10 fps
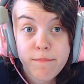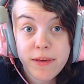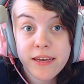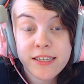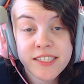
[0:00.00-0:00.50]

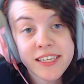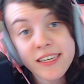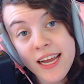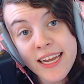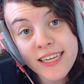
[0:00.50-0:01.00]
Because the
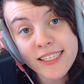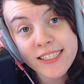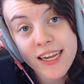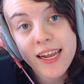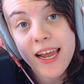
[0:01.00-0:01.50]

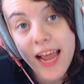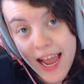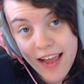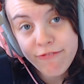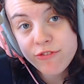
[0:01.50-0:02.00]
night
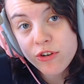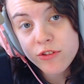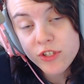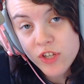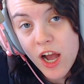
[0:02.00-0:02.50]
after
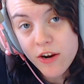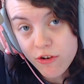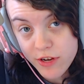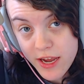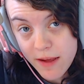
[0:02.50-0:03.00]
the
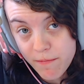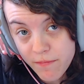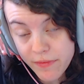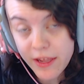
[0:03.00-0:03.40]
soccer game,